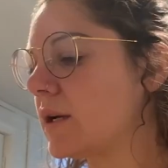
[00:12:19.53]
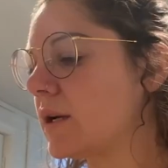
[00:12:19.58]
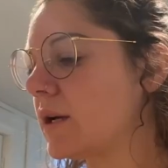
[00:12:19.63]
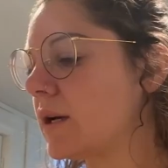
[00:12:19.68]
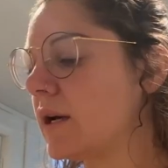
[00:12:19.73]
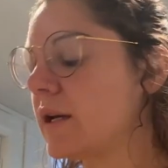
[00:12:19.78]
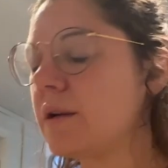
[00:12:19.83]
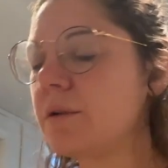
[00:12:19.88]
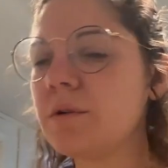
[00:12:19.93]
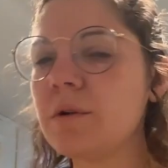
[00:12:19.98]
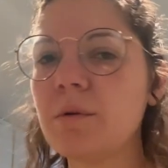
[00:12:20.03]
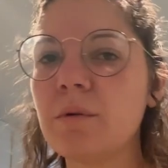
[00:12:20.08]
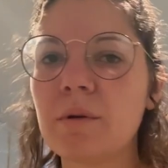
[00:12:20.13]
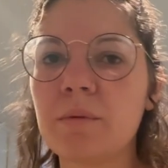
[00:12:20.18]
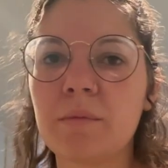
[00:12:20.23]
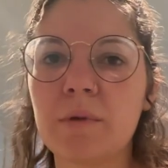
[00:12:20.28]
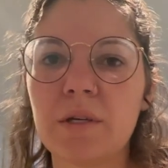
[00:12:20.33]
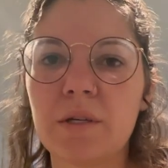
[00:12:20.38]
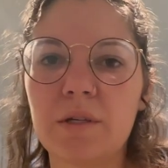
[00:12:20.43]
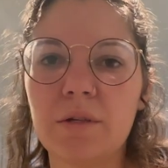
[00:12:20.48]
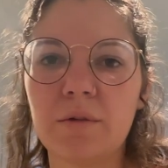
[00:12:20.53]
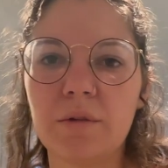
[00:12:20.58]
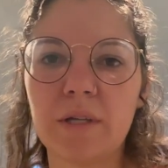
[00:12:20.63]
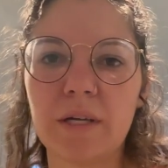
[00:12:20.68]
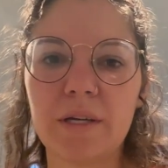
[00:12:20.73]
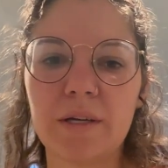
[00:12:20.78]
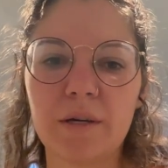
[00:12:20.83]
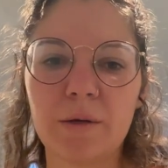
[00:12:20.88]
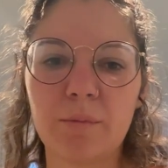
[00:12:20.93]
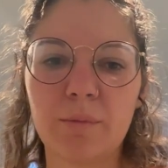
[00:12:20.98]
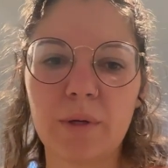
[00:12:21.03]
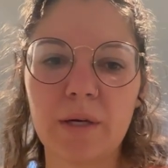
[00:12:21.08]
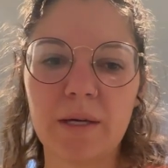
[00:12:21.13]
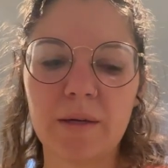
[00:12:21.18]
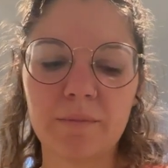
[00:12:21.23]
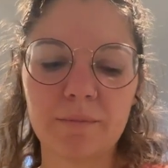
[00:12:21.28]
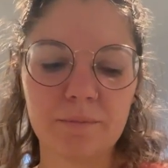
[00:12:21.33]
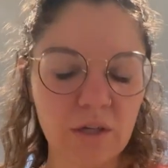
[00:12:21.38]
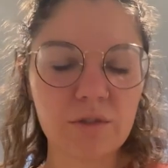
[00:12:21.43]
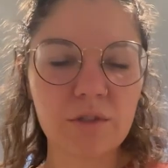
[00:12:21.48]
I don't know what I'm gonna do later,
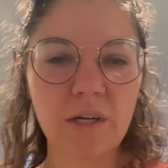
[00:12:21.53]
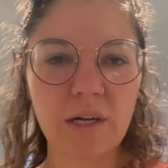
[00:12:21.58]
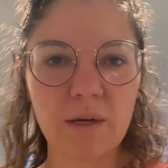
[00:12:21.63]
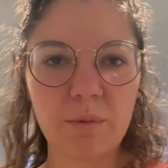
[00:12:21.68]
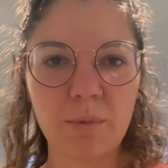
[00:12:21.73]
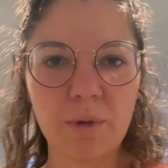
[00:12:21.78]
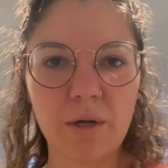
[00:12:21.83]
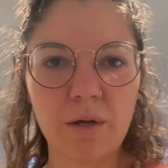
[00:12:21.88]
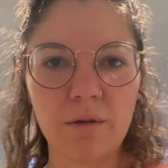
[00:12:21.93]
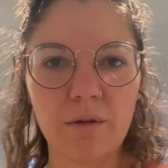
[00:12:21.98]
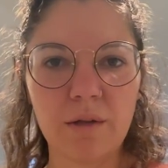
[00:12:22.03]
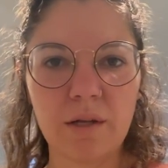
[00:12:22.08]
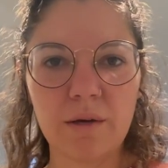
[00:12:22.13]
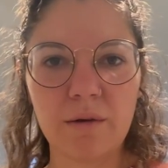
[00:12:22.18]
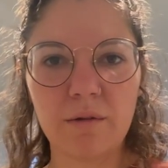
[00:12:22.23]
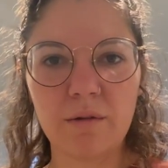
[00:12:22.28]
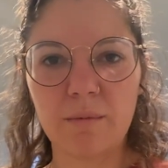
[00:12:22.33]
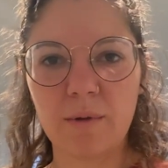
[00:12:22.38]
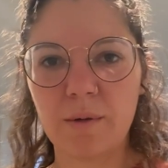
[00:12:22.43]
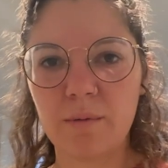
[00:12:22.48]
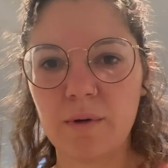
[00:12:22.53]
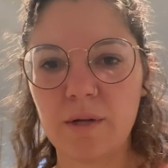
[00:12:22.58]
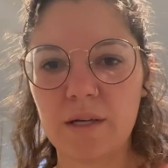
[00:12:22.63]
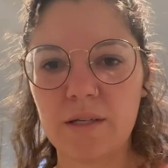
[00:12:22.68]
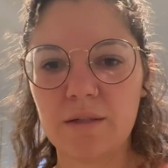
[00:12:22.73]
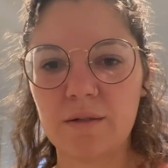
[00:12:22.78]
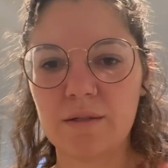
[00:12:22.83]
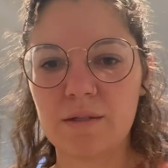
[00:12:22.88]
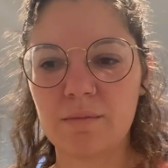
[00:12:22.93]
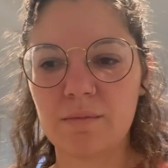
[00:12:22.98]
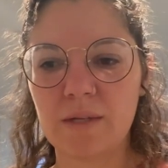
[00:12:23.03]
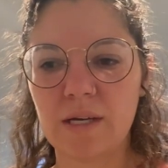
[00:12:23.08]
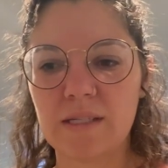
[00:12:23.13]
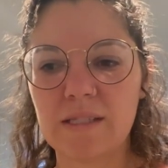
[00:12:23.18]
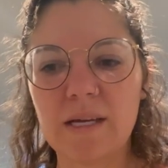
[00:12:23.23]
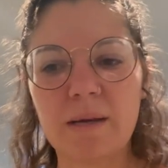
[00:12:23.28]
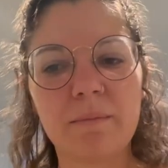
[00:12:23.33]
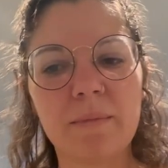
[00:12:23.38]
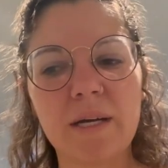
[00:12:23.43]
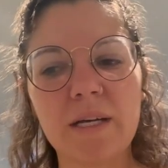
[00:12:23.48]
but I'll try to bring you along with me while I do some things.
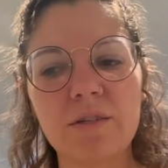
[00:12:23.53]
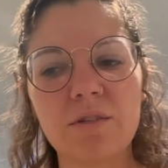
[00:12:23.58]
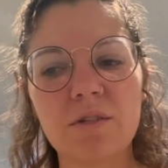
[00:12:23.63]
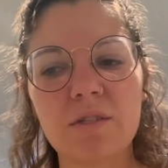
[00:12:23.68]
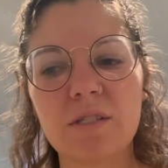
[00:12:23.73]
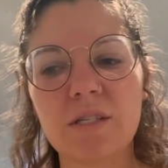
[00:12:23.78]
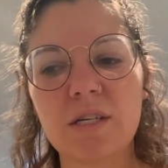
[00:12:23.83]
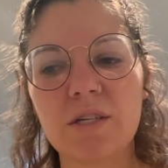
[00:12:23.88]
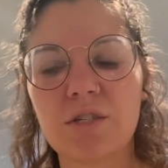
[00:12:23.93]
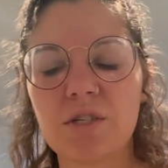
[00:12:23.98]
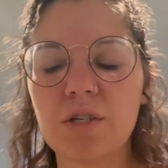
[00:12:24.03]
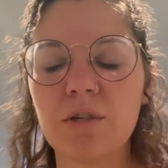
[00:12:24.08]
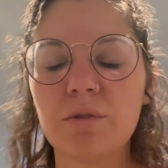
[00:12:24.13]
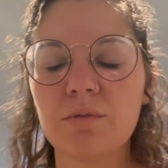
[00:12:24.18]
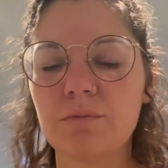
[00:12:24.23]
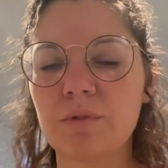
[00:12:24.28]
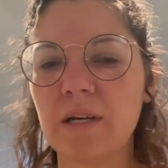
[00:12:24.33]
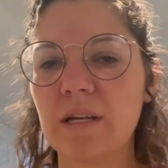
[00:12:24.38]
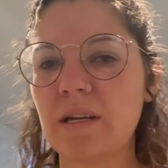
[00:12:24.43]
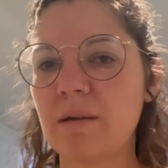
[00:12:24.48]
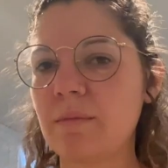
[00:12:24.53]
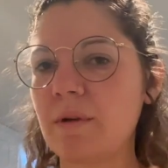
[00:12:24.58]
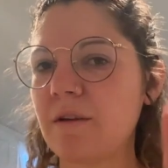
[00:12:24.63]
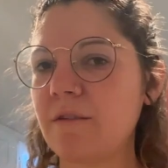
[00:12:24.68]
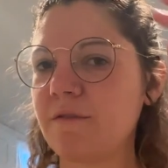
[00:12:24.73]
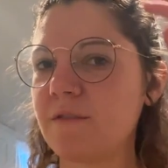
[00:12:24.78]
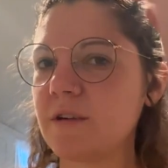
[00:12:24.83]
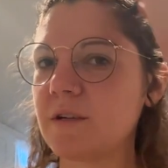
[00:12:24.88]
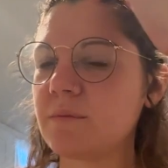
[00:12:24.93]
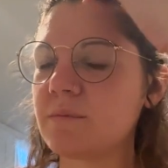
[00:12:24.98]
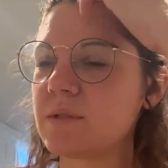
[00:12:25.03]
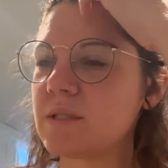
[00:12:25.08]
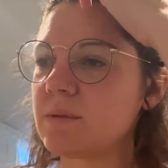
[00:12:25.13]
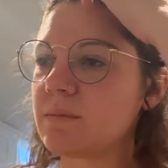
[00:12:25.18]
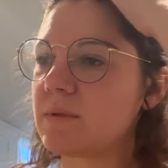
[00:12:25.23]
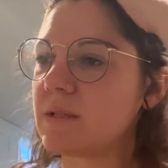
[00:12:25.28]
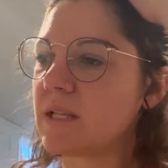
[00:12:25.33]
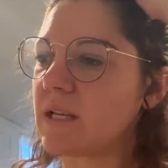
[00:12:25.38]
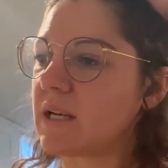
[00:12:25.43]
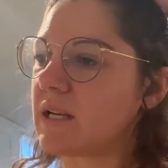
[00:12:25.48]
I might just like chill and read. I might film
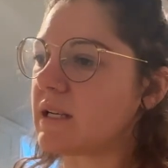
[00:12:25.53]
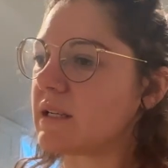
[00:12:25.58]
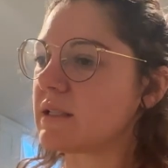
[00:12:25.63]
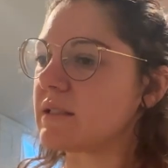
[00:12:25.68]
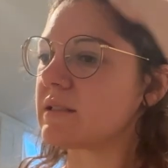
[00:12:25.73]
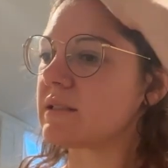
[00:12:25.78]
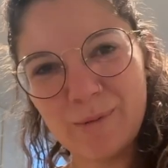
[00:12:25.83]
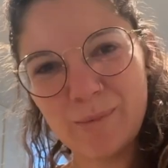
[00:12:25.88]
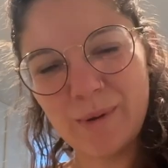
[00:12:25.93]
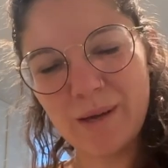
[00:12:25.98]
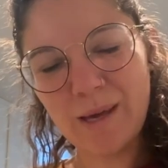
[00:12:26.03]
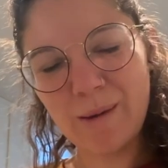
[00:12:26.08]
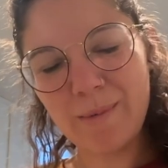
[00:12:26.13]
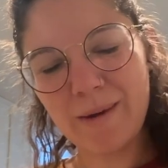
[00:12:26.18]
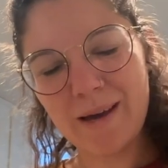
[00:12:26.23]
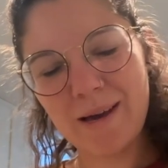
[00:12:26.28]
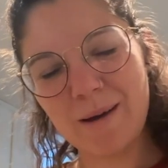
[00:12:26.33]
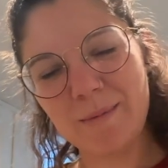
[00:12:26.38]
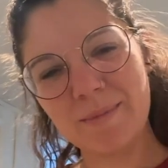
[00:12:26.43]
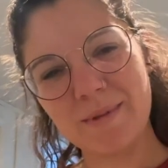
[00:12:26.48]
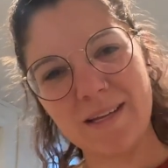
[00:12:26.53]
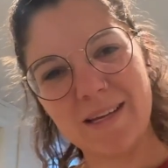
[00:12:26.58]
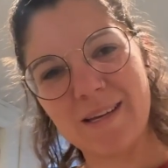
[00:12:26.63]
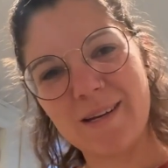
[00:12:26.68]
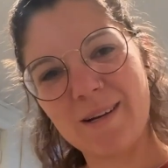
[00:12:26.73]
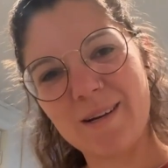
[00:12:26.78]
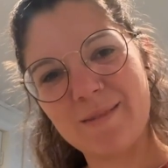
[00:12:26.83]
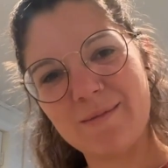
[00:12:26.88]
some things, pick you back up later.